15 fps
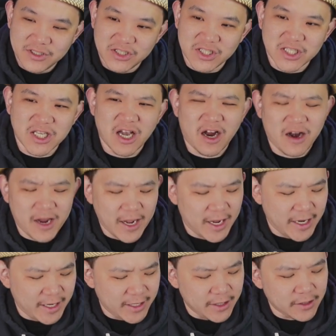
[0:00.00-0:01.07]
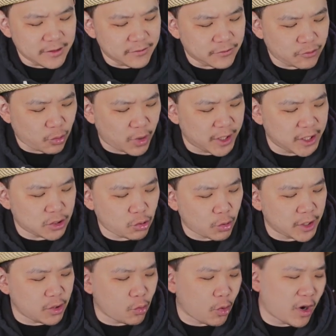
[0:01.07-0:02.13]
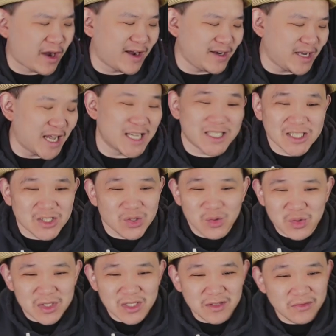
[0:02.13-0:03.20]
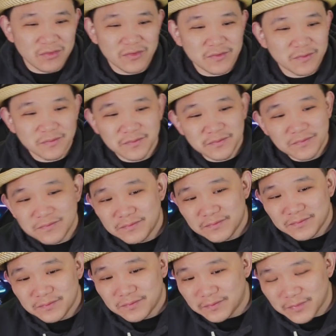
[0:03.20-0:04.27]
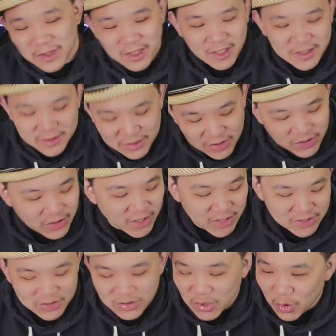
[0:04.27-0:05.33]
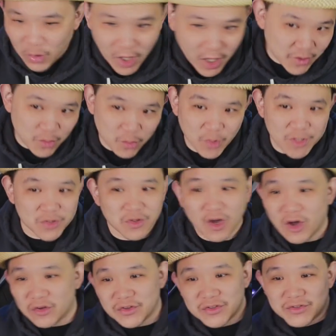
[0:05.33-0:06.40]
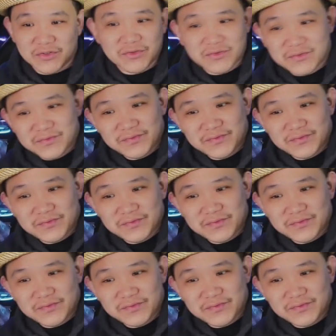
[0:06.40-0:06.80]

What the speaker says: CRA 2021 exclusive, because there is no other way to call this.